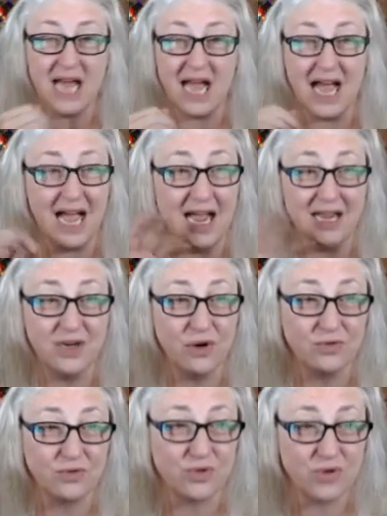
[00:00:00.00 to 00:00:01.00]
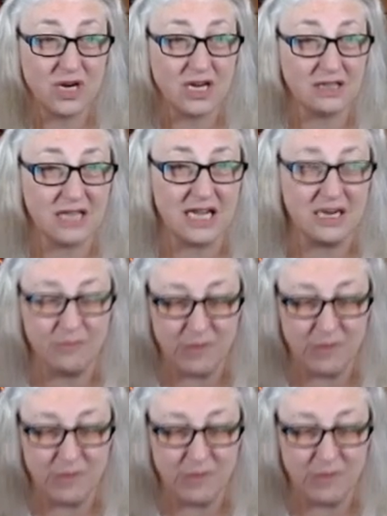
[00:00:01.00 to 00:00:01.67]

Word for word: i don't drink light